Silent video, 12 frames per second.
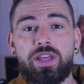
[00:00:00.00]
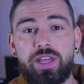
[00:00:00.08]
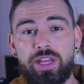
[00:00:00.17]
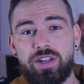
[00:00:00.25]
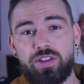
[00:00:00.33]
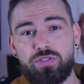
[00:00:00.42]

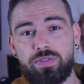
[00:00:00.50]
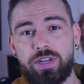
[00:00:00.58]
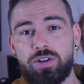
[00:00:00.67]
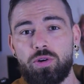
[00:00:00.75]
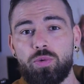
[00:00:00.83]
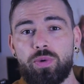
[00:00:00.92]
In this
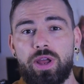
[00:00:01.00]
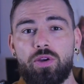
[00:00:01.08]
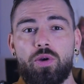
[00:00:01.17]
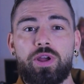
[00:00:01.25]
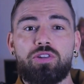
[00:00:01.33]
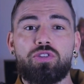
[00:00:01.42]
video, we are
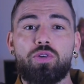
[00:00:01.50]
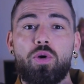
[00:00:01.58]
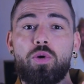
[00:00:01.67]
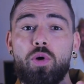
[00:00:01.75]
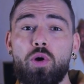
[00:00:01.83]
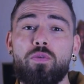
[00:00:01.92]
going to
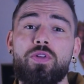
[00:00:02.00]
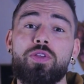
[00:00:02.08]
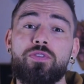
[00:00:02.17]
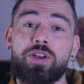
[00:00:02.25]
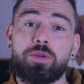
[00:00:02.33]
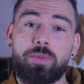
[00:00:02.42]
go over
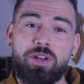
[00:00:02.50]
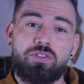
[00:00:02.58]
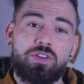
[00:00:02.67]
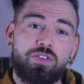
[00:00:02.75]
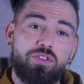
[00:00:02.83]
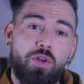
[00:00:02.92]
the
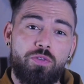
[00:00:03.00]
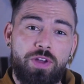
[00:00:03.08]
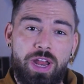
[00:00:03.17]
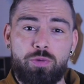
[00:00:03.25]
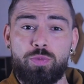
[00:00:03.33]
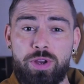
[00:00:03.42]
fundamentals of
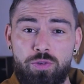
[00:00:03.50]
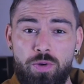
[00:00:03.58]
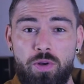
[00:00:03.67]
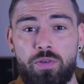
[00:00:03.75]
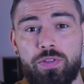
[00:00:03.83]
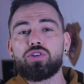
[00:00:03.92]
hair
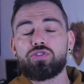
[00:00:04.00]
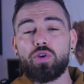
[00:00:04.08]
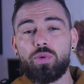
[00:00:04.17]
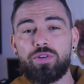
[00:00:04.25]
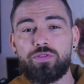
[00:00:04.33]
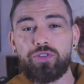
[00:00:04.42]
regrowth. So if